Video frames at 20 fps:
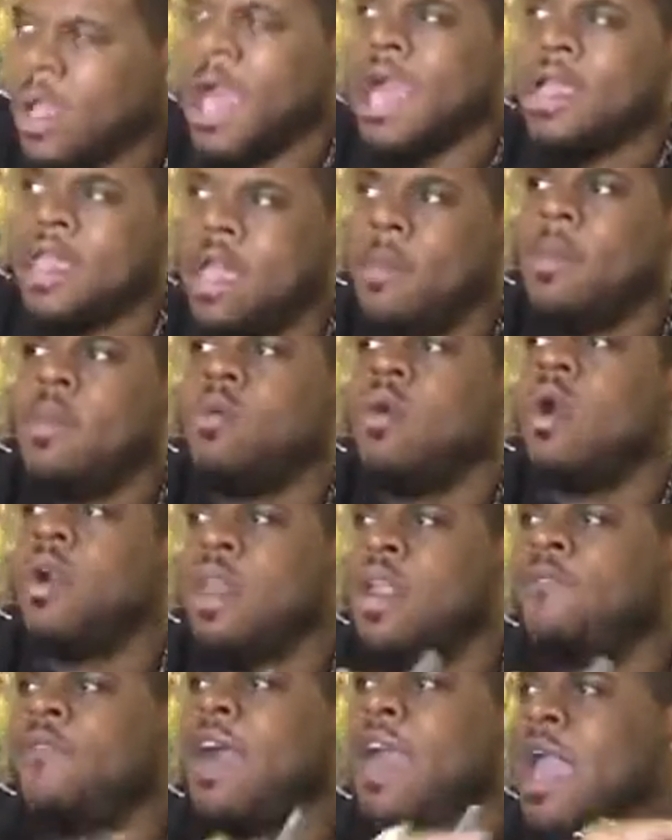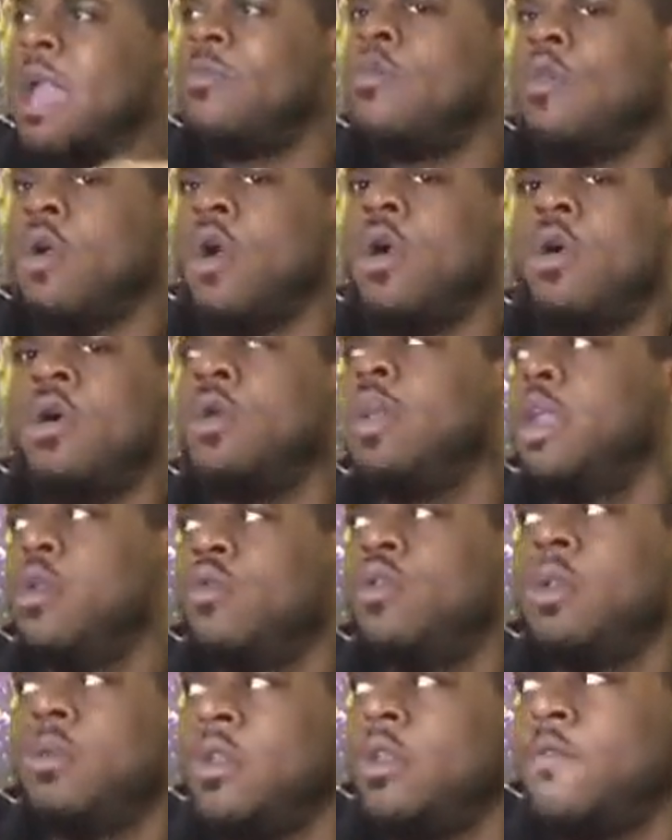And if I am wrong, he
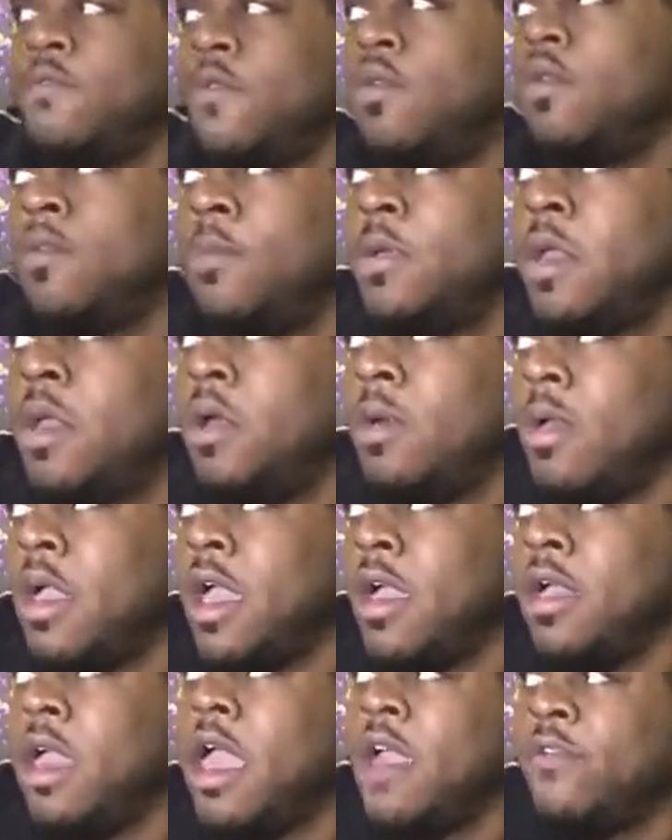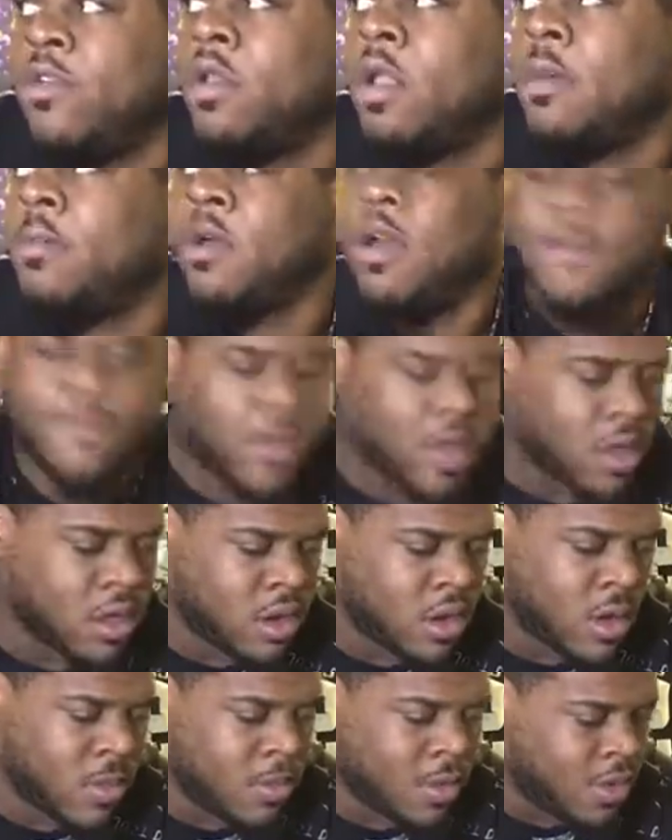would have been a fool to have on that motherfucker.
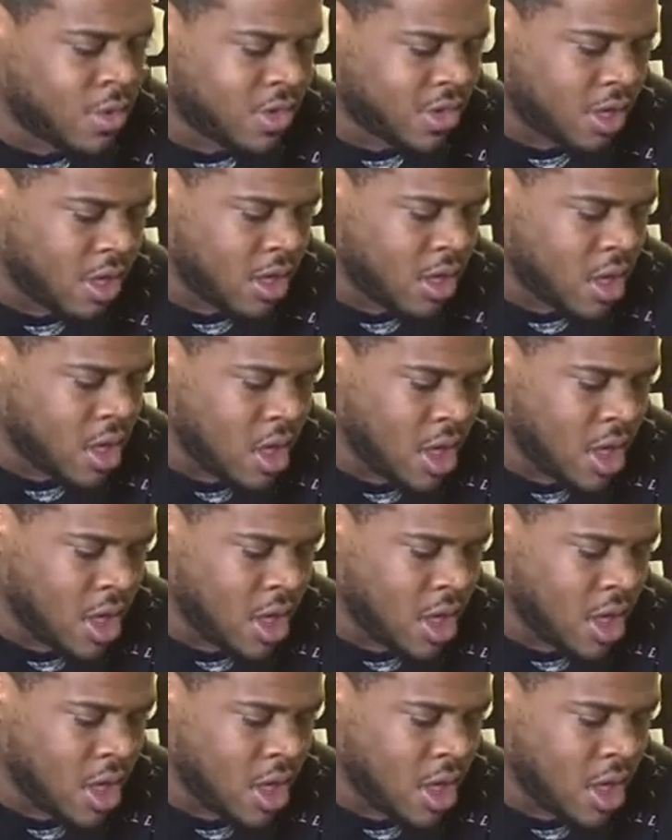No bullshit.